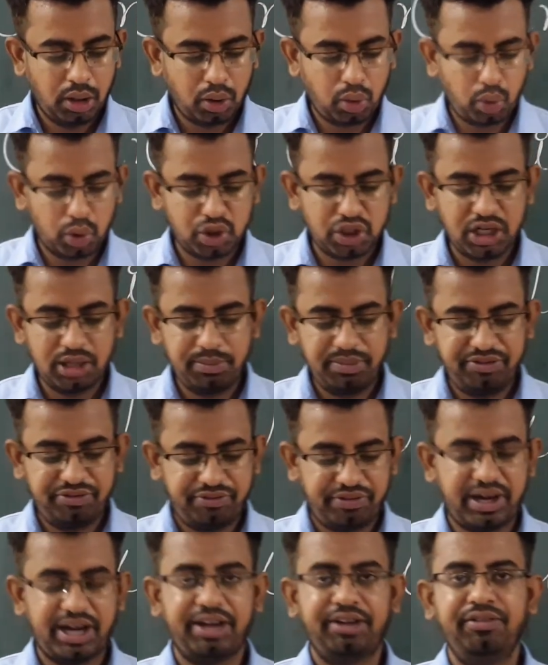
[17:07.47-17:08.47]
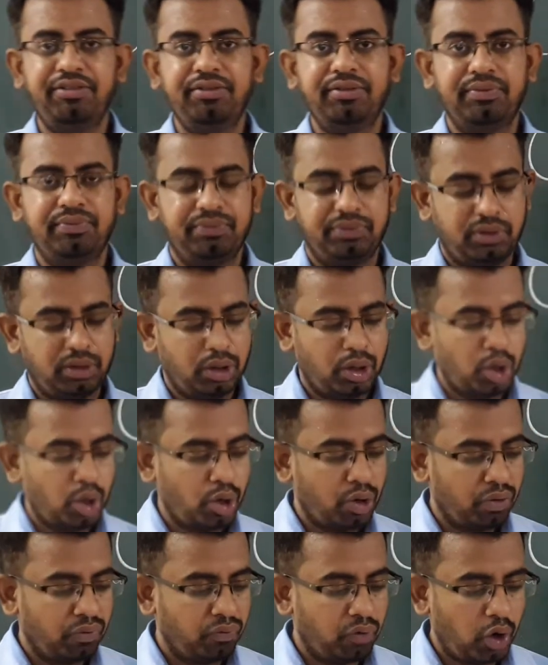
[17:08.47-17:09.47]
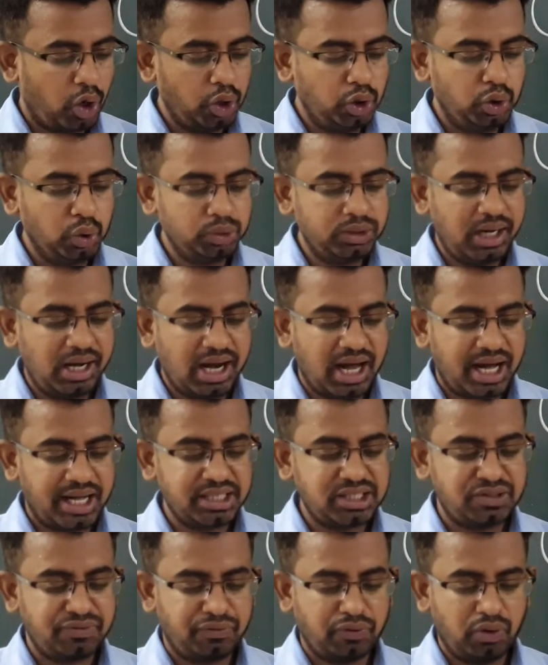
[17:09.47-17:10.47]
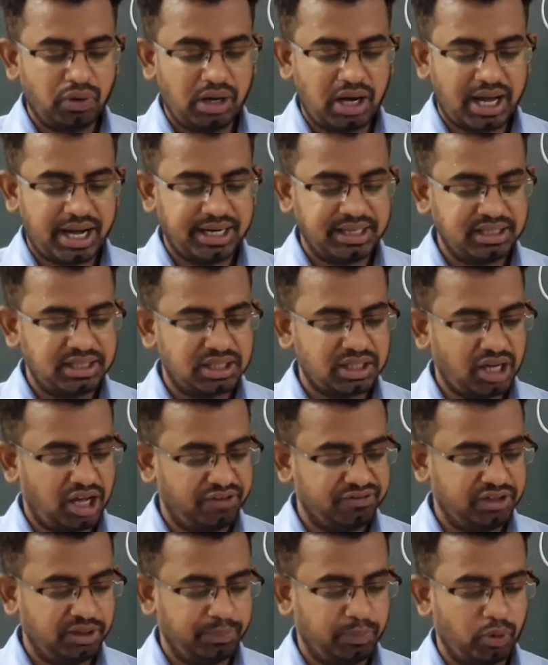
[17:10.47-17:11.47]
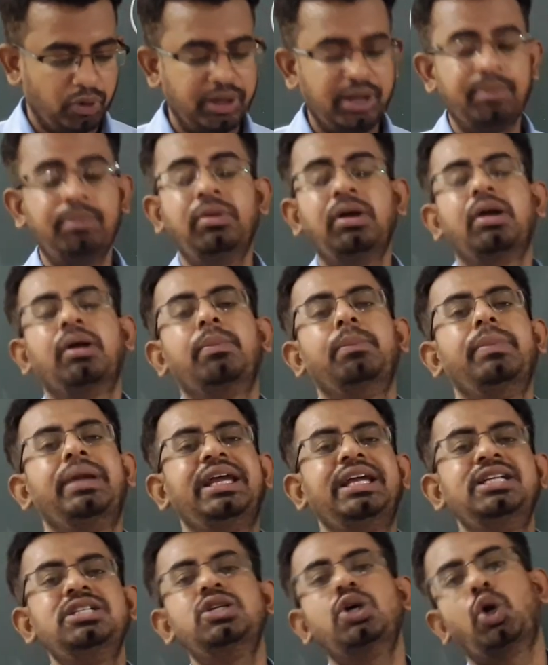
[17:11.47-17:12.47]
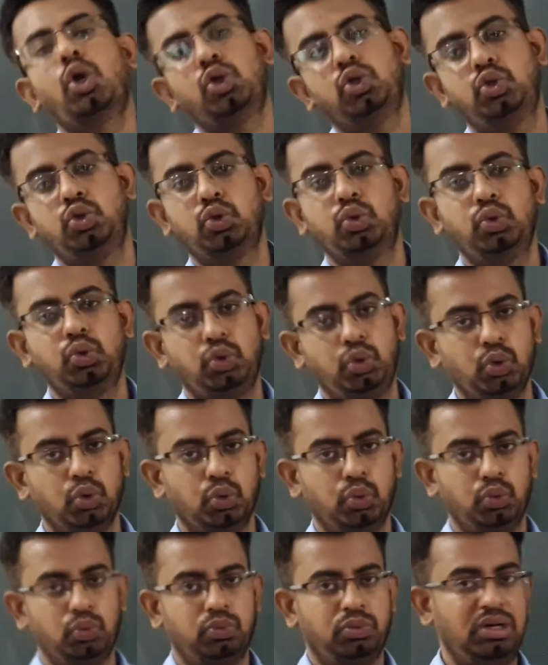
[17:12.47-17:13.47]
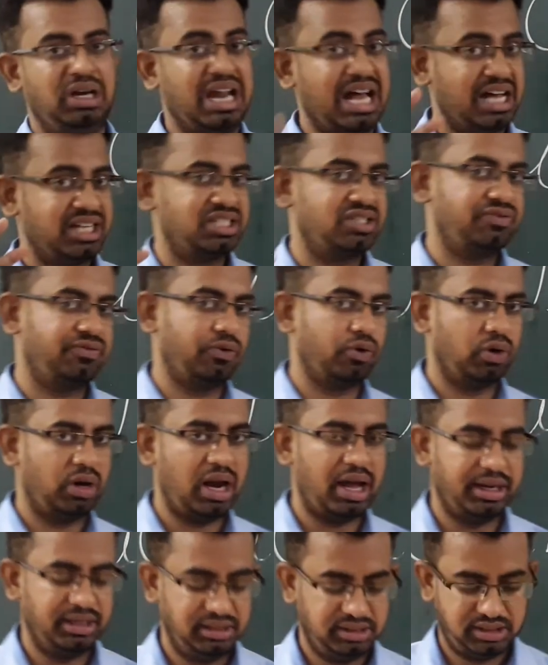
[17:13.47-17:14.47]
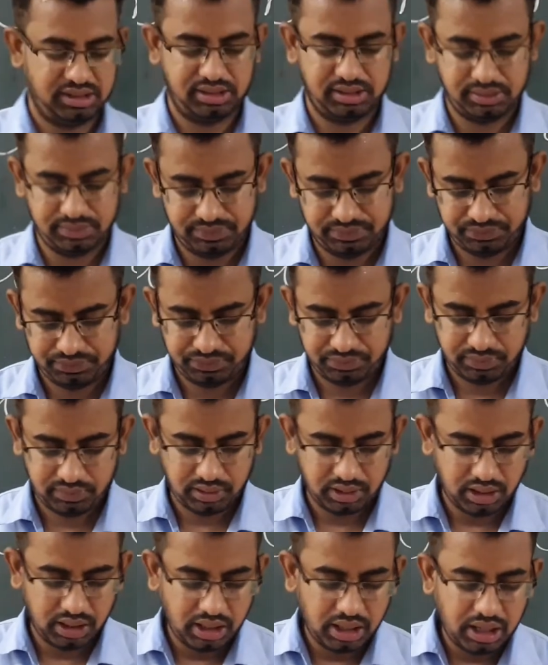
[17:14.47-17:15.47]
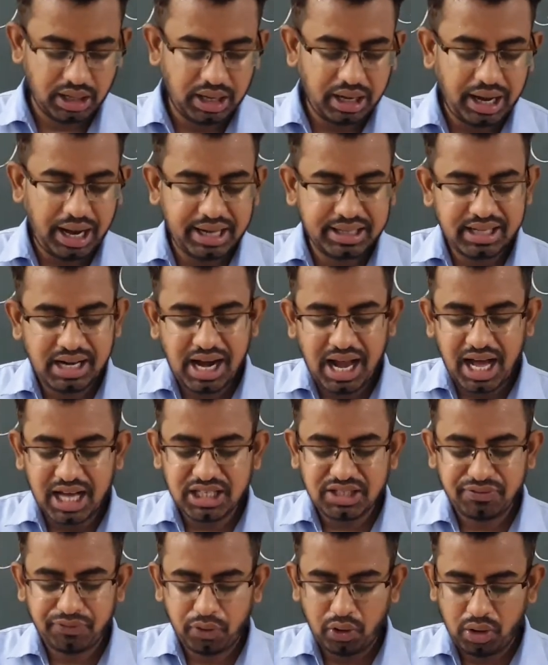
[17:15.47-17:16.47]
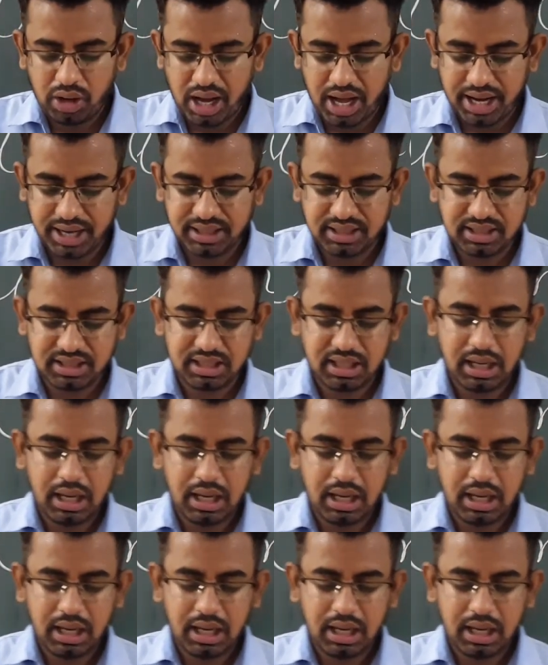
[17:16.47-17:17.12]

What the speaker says: Question number 5. What do the last 4 lines of the poem mean to you? Last 4 lines. In the last 4 lines,